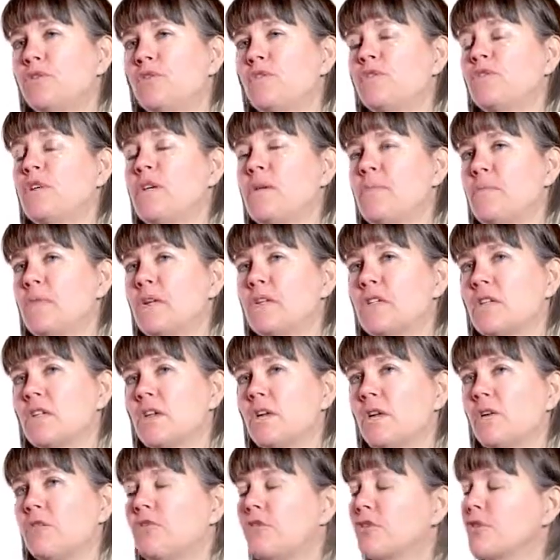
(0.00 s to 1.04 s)
treatment and
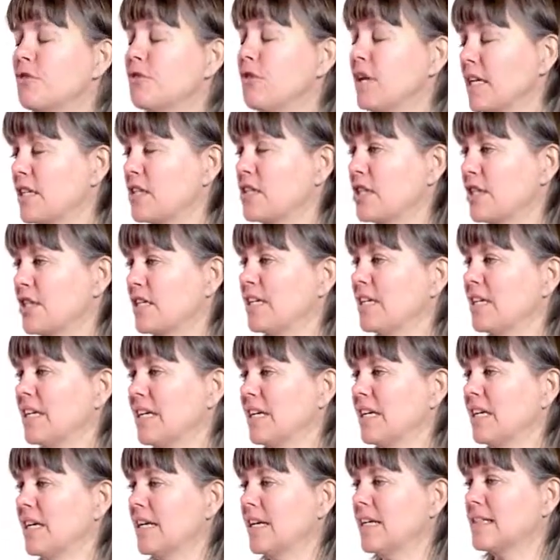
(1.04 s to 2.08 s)
over correction.
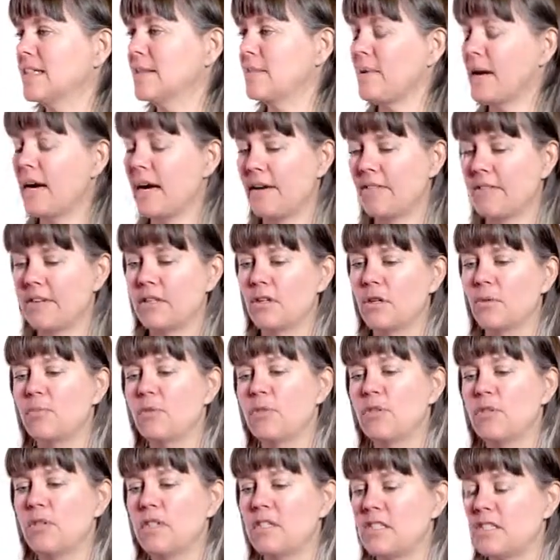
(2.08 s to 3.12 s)
It's about having the
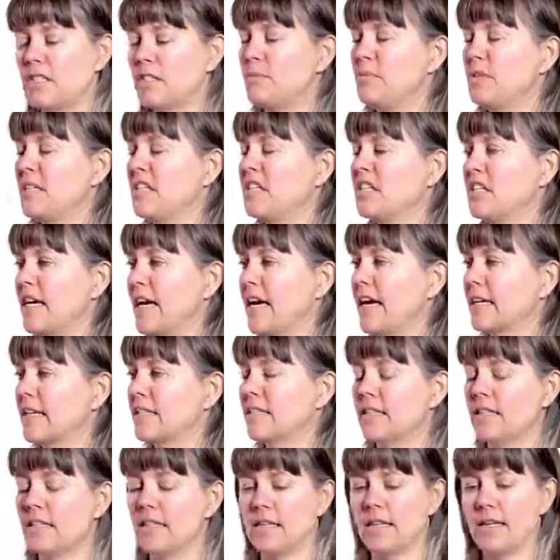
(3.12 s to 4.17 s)
opportunity to be
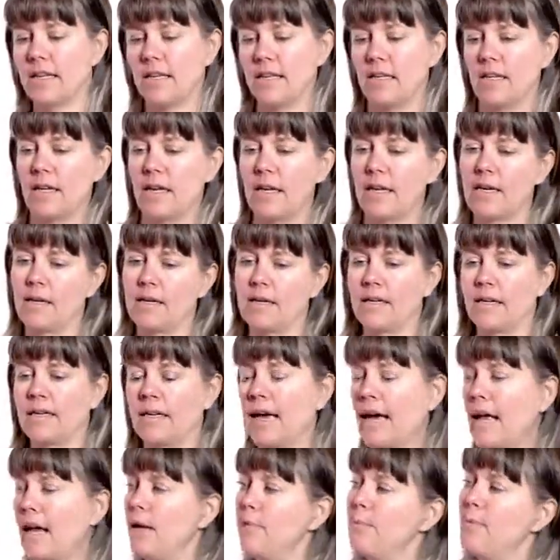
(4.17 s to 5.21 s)
checked and
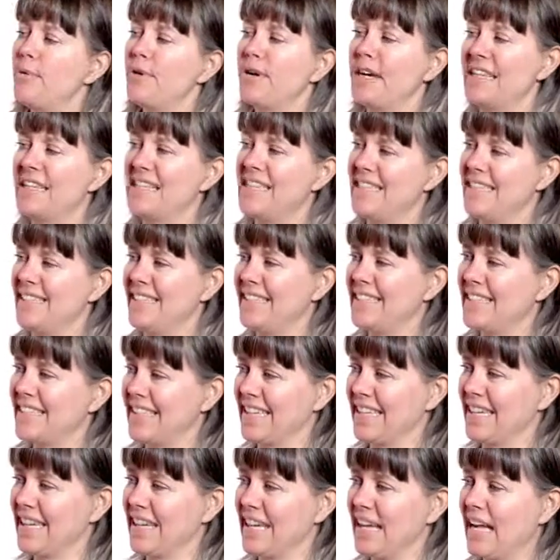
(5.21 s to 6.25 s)
calibrated,
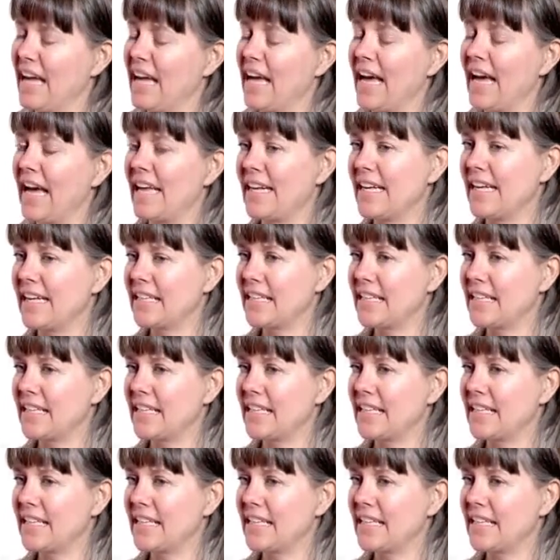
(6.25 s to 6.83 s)
and it